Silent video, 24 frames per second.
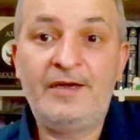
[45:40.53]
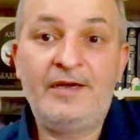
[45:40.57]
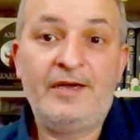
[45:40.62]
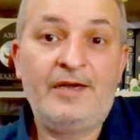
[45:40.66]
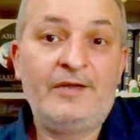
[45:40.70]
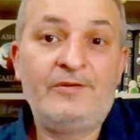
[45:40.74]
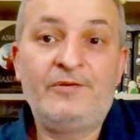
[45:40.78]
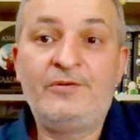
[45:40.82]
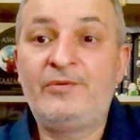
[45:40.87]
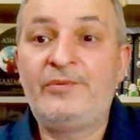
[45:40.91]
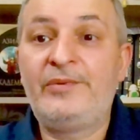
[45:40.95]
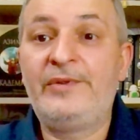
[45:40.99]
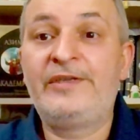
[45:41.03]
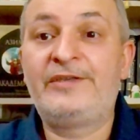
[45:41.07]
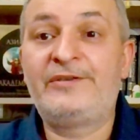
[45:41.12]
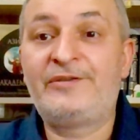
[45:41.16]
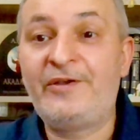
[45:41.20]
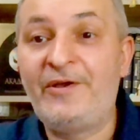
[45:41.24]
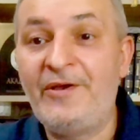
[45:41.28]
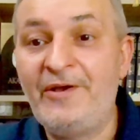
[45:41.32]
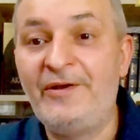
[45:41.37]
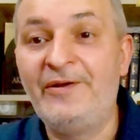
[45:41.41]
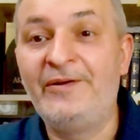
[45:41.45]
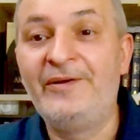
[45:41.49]
don't think
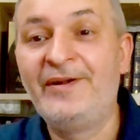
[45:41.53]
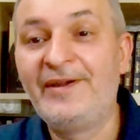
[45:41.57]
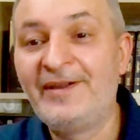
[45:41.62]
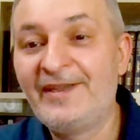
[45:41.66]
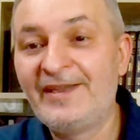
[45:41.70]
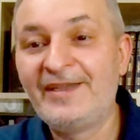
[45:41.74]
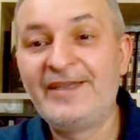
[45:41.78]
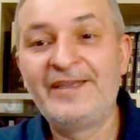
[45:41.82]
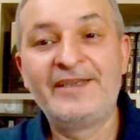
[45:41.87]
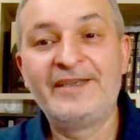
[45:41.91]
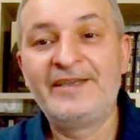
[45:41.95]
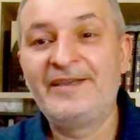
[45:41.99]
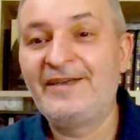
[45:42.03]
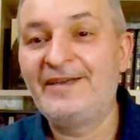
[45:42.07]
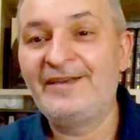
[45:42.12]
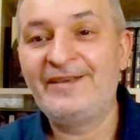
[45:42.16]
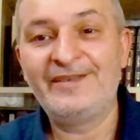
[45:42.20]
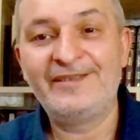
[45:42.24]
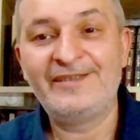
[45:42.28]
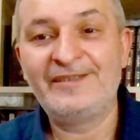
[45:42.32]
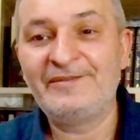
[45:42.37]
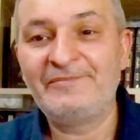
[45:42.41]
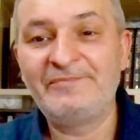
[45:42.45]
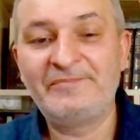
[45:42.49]
so.
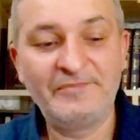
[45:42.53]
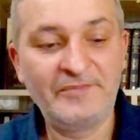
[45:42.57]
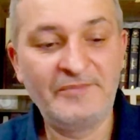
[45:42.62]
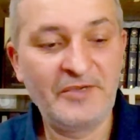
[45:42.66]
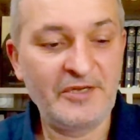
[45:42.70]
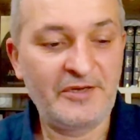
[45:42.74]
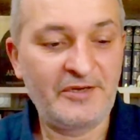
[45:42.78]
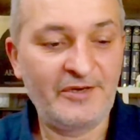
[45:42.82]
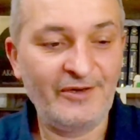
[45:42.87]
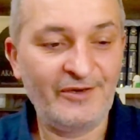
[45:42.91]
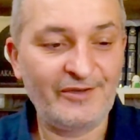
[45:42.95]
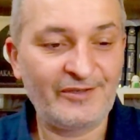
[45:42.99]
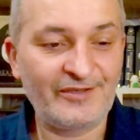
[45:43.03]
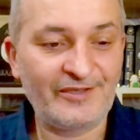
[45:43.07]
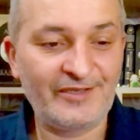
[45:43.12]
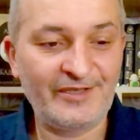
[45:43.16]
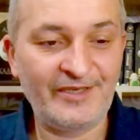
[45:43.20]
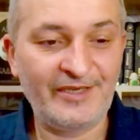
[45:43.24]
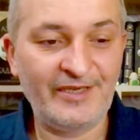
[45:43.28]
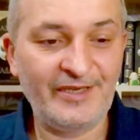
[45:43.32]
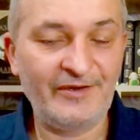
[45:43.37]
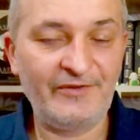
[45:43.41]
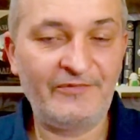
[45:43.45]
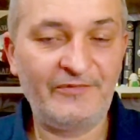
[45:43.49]
Because
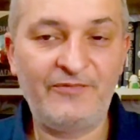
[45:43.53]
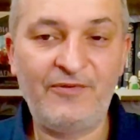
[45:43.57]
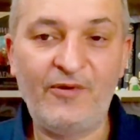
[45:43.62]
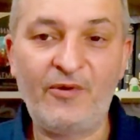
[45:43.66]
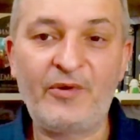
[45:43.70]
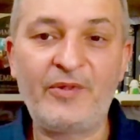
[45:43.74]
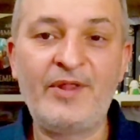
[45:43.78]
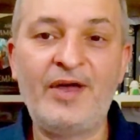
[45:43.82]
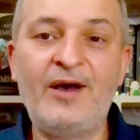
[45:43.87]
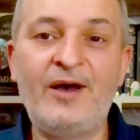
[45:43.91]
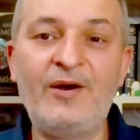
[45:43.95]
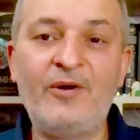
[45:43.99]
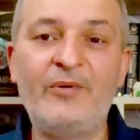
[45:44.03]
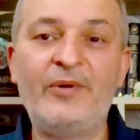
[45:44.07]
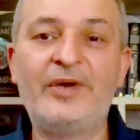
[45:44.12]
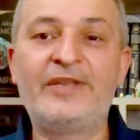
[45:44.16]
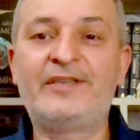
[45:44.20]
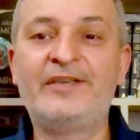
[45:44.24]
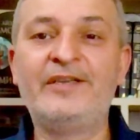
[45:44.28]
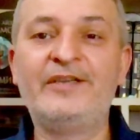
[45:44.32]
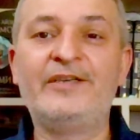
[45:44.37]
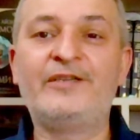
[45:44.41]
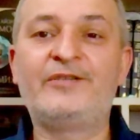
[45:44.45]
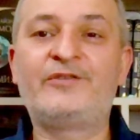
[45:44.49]
for now,
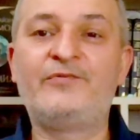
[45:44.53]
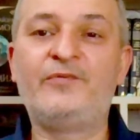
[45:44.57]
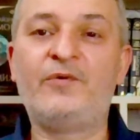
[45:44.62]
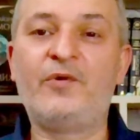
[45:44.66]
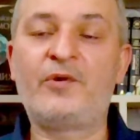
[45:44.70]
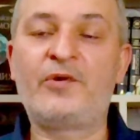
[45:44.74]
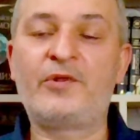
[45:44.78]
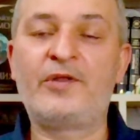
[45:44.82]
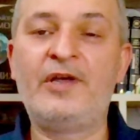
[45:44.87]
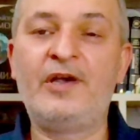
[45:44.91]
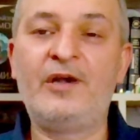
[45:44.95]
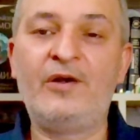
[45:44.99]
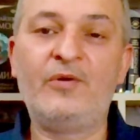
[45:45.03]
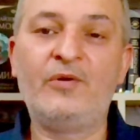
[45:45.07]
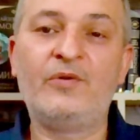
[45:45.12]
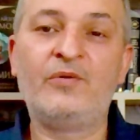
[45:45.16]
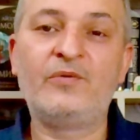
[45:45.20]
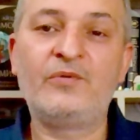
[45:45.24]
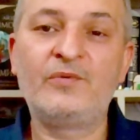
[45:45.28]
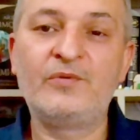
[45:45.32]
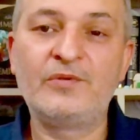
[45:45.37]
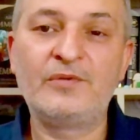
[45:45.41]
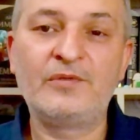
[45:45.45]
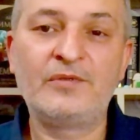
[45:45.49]
at least for
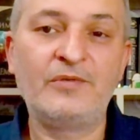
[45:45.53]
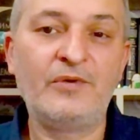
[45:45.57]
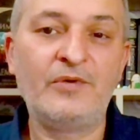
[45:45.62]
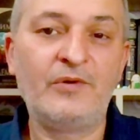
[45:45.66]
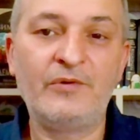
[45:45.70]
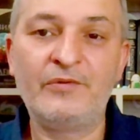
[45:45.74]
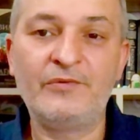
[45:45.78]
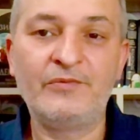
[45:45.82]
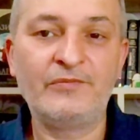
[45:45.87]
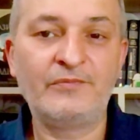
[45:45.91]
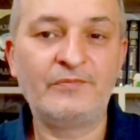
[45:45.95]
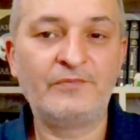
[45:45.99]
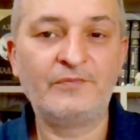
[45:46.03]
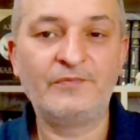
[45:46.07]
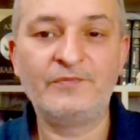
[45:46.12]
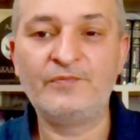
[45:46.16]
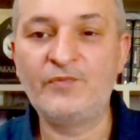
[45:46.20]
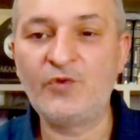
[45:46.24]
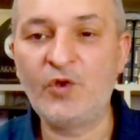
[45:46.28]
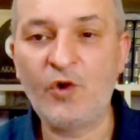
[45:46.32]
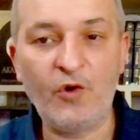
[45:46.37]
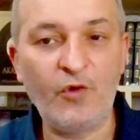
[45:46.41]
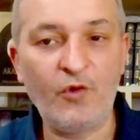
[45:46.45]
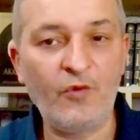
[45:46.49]
now,
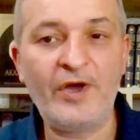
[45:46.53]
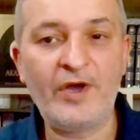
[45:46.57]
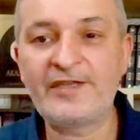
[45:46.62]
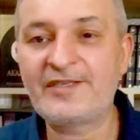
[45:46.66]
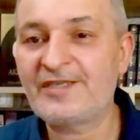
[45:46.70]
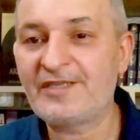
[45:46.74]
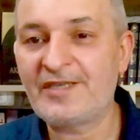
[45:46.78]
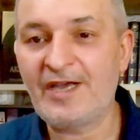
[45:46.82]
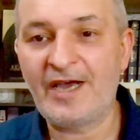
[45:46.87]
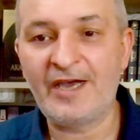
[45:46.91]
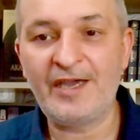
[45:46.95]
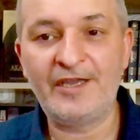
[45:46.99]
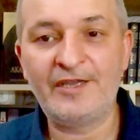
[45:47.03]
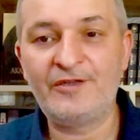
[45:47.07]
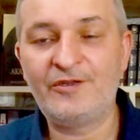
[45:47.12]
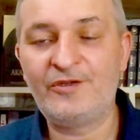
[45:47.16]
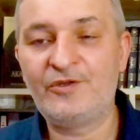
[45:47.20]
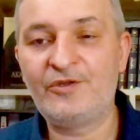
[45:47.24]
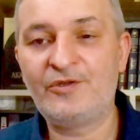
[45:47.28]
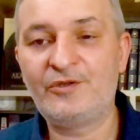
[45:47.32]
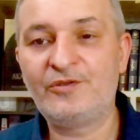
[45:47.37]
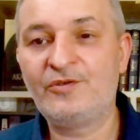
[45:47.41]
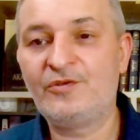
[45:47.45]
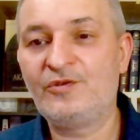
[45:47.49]
no one side,
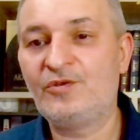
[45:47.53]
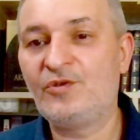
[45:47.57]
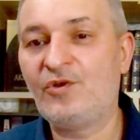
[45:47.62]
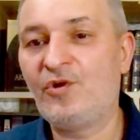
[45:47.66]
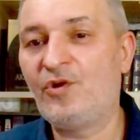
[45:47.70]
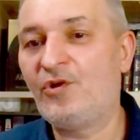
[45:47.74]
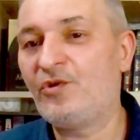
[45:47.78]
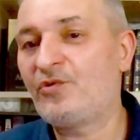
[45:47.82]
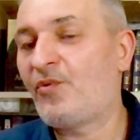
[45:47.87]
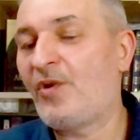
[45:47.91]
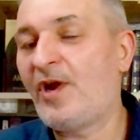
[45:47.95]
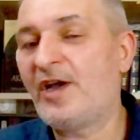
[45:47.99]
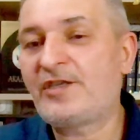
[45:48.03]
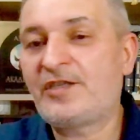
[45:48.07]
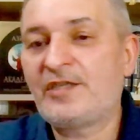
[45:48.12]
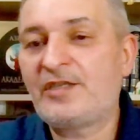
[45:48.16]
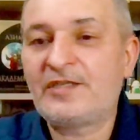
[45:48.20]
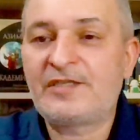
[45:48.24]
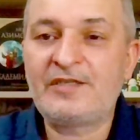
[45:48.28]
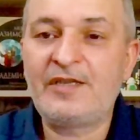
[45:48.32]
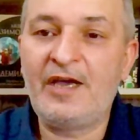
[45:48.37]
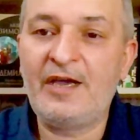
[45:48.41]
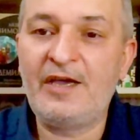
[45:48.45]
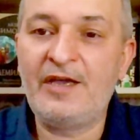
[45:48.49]
not Russian
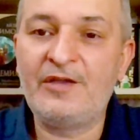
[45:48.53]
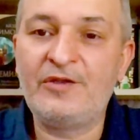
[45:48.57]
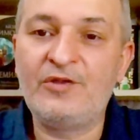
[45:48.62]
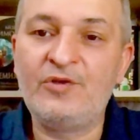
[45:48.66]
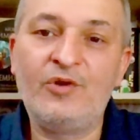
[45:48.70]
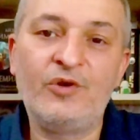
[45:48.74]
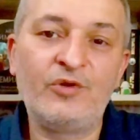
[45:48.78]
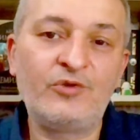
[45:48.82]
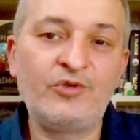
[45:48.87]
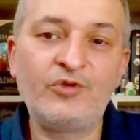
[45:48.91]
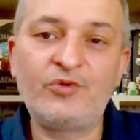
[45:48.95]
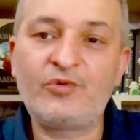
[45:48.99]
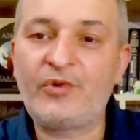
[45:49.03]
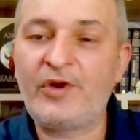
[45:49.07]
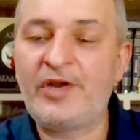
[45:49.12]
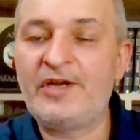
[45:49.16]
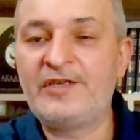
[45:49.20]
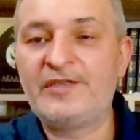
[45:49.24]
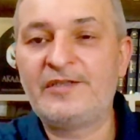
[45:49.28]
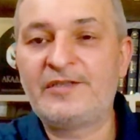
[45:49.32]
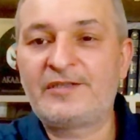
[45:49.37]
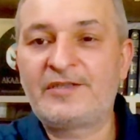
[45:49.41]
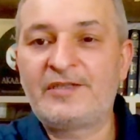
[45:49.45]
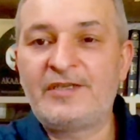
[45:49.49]
side, not
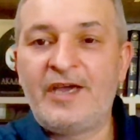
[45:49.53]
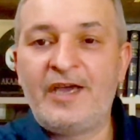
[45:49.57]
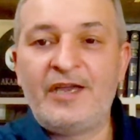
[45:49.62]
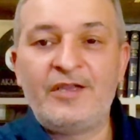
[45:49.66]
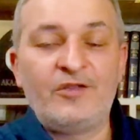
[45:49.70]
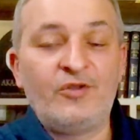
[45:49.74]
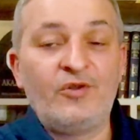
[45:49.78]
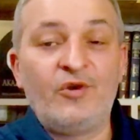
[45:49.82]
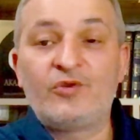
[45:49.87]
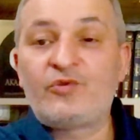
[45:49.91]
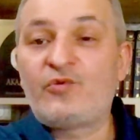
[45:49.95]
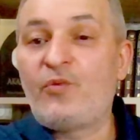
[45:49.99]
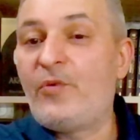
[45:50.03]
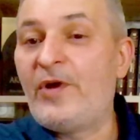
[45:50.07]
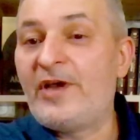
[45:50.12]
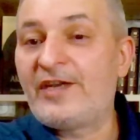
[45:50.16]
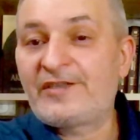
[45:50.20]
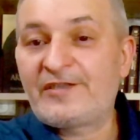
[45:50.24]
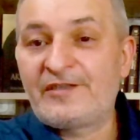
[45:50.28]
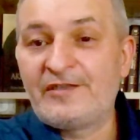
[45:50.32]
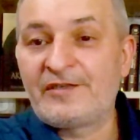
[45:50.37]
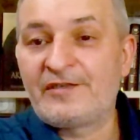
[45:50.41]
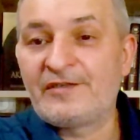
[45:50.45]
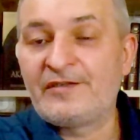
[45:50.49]
Ukrainian side, not
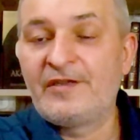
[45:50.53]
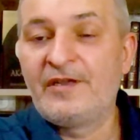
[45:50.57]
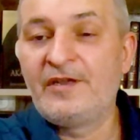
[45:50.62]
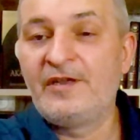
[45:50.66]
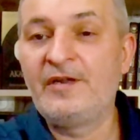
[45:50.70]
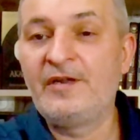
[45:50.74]
Western